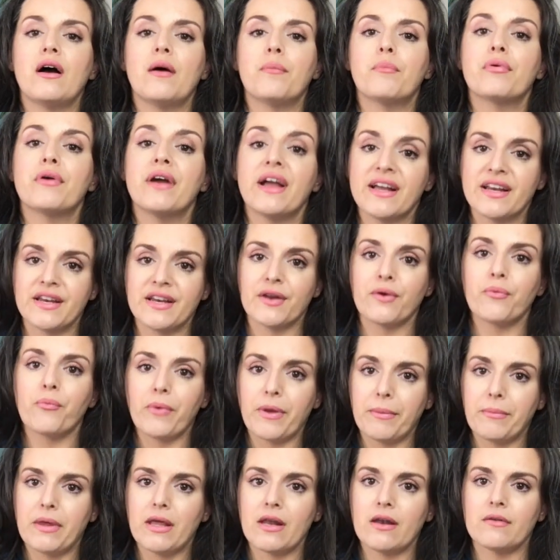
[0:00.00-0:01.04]
pregnant
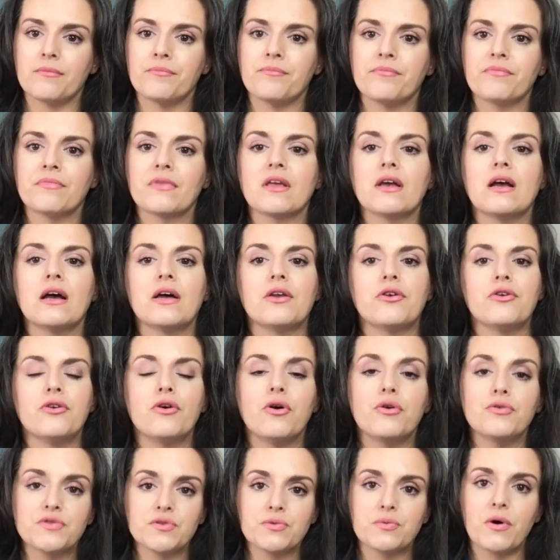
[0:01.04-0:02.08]
women and
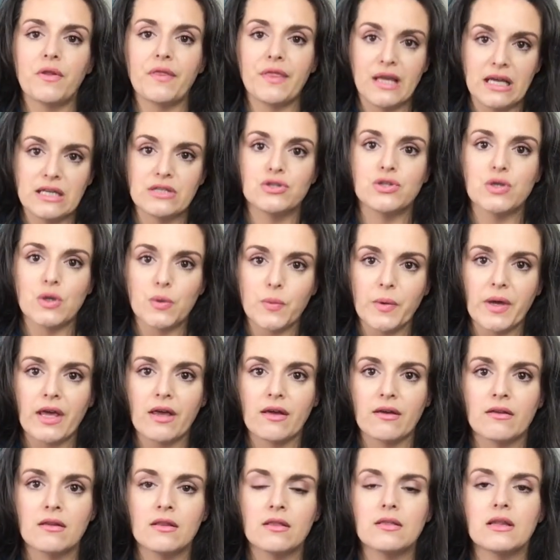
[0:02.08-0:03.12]
knows what they're
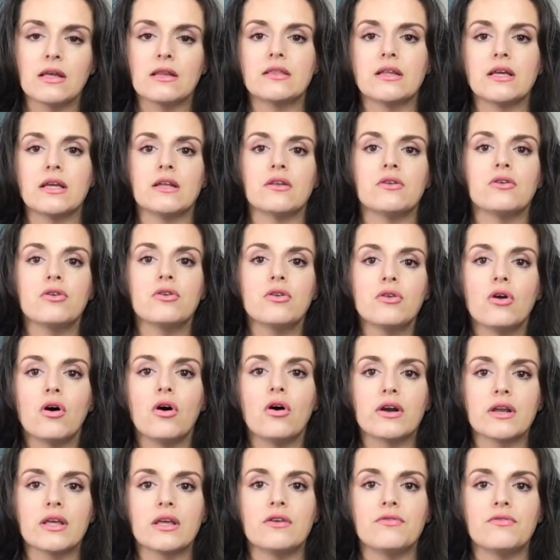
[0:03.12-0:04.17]
doing, that they're
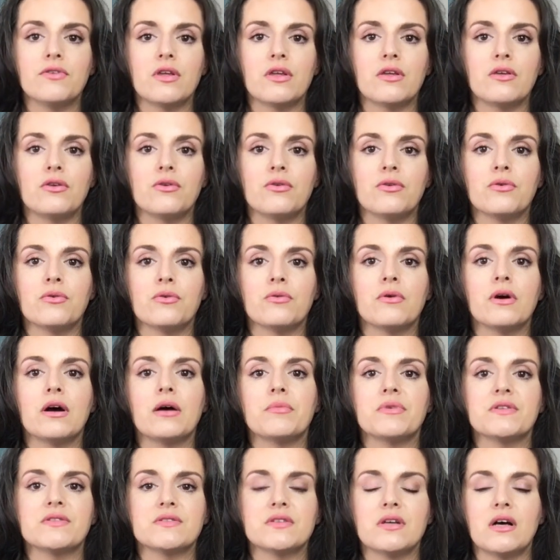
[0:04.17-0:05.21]
not giving you a
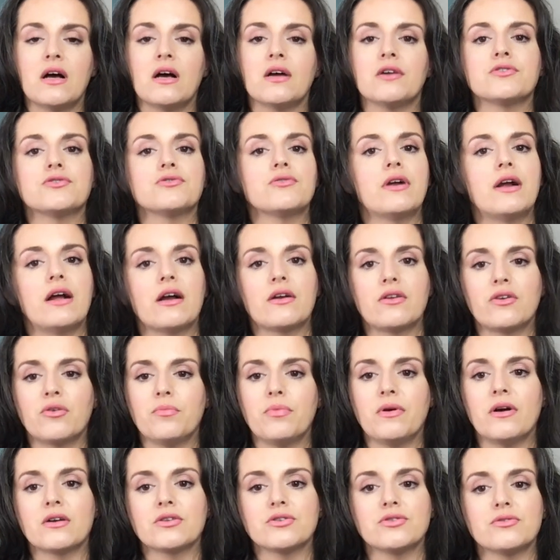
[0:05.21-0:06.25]
massage or
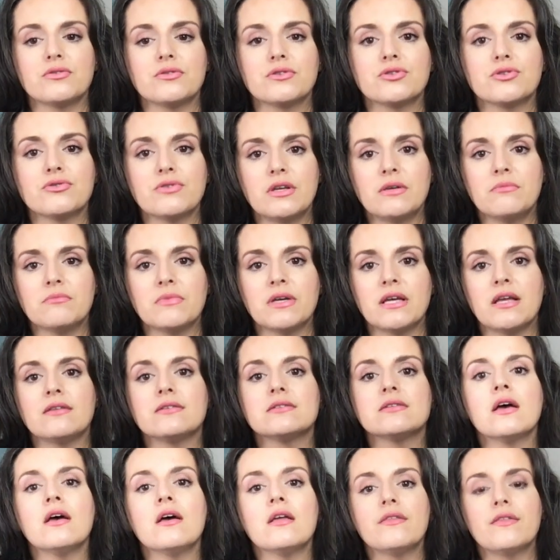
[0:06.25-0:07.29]
acupuncture or
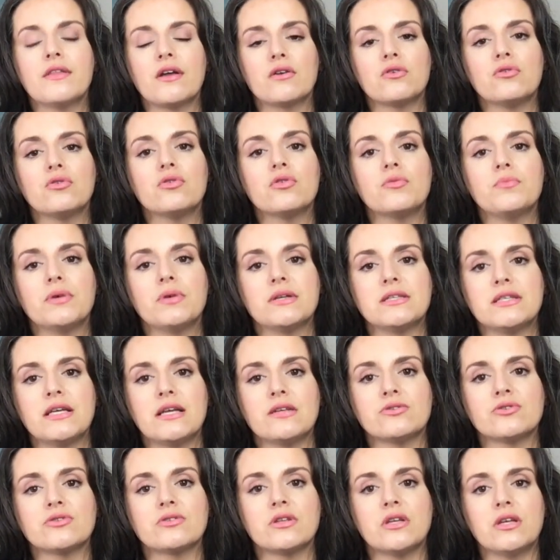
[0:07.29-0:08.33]
treatment that could
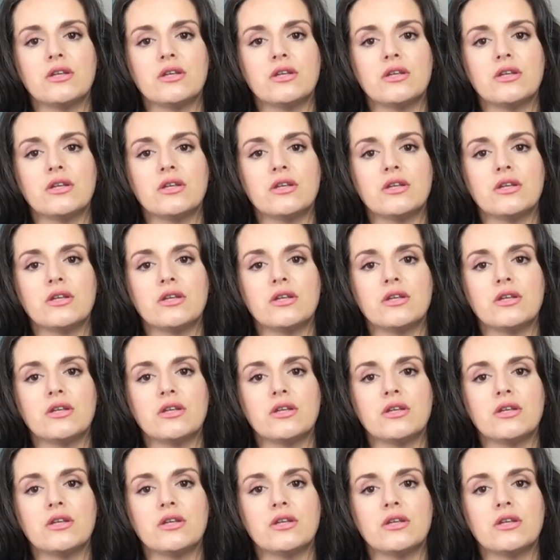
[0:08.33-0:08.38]
potentially